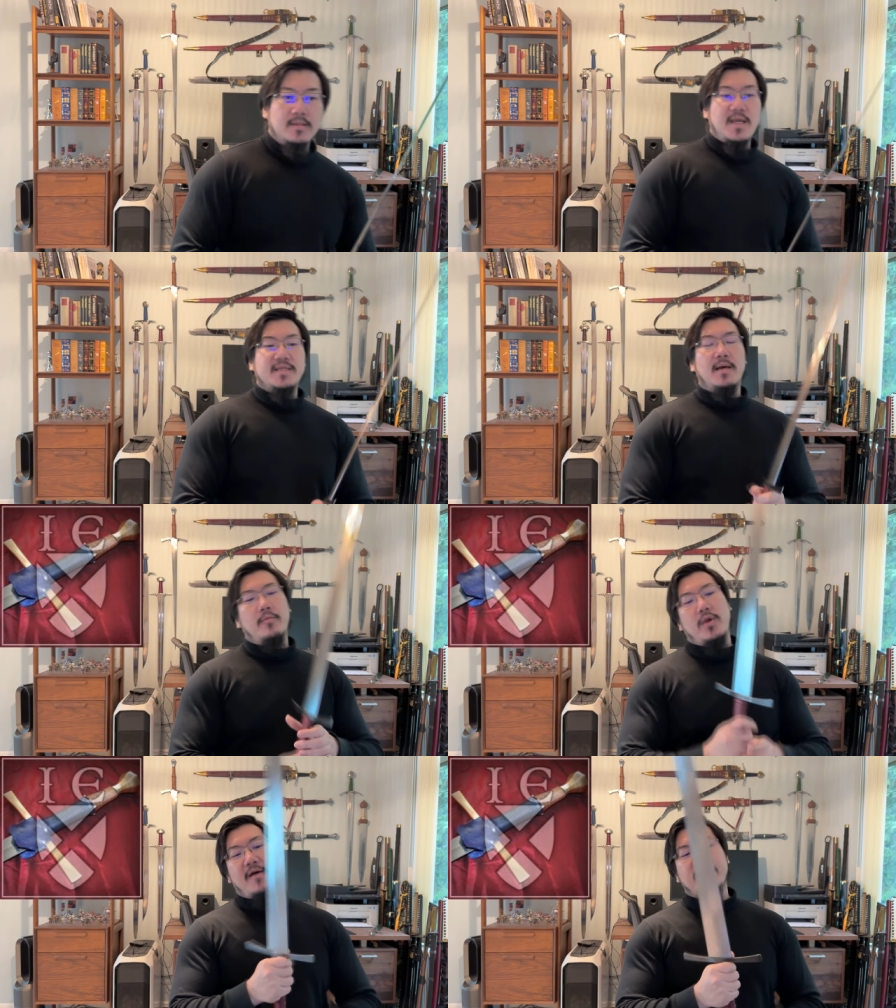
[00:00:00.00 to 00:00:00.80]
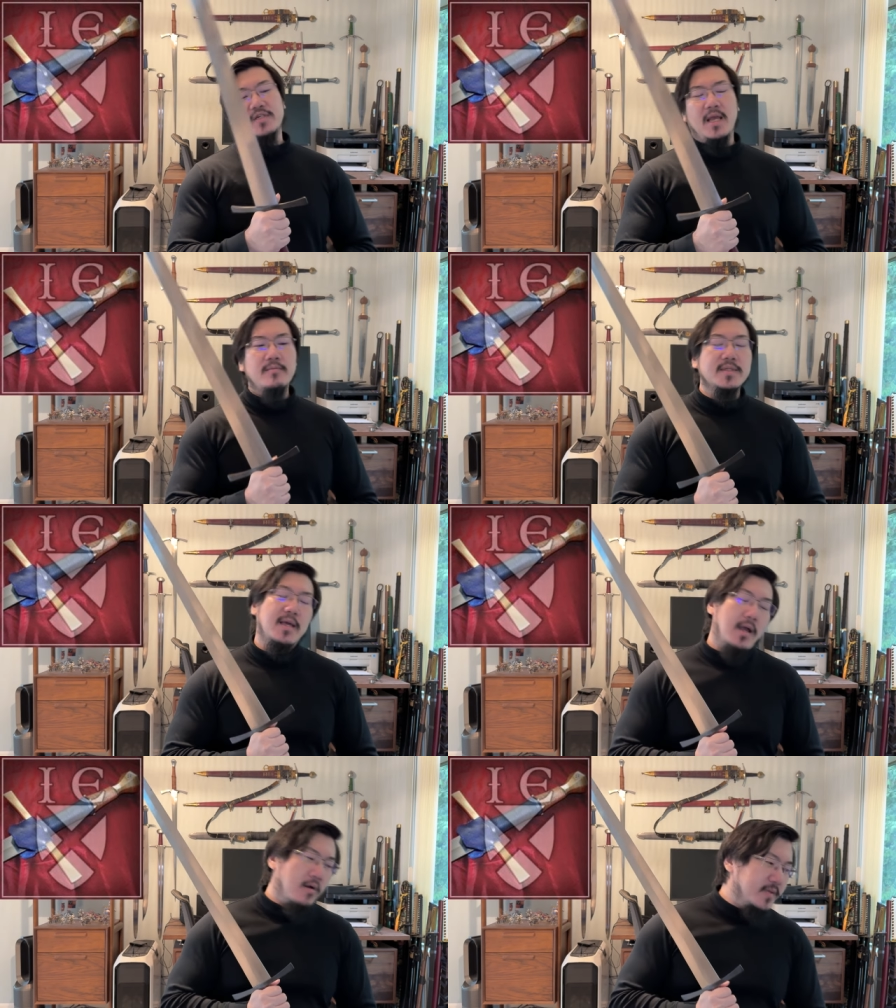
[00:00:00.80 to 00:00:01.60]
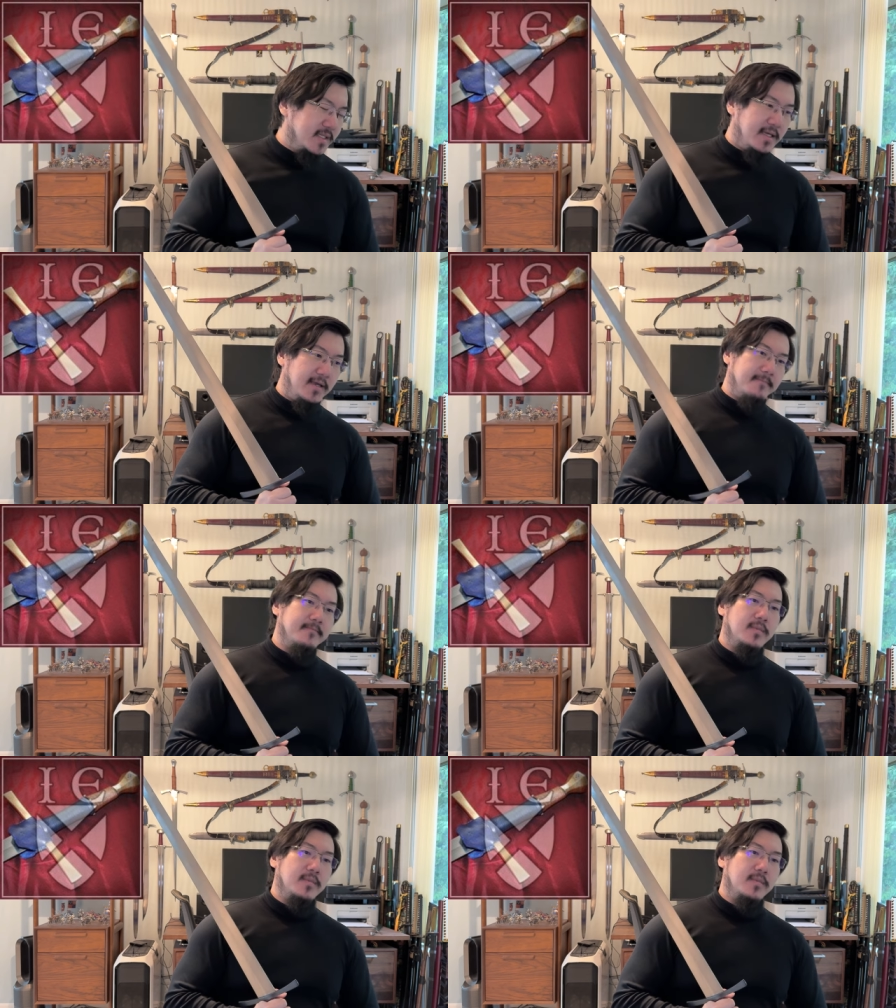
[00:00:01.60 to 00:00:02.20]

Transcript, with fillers: Next up, we have James Elmslie